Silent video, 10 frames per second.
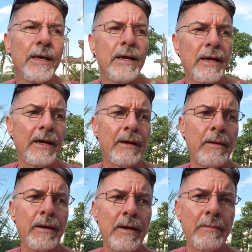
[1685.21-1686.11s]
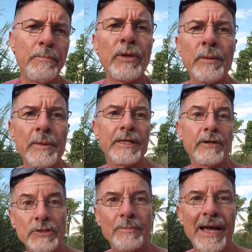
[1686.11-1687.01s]
building
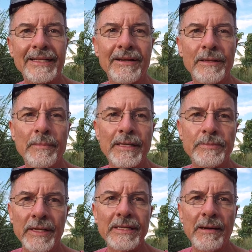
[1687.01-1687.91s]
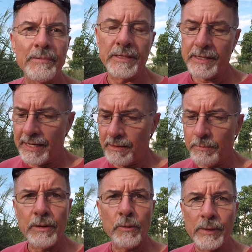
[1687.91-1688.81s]
materials back down in the basement on top of the tile,
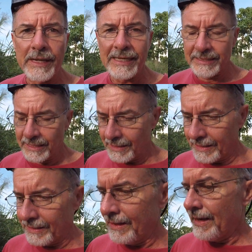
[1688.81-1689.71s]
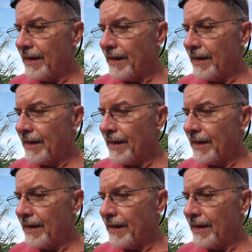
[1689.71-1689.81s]
but it will be nice and clean.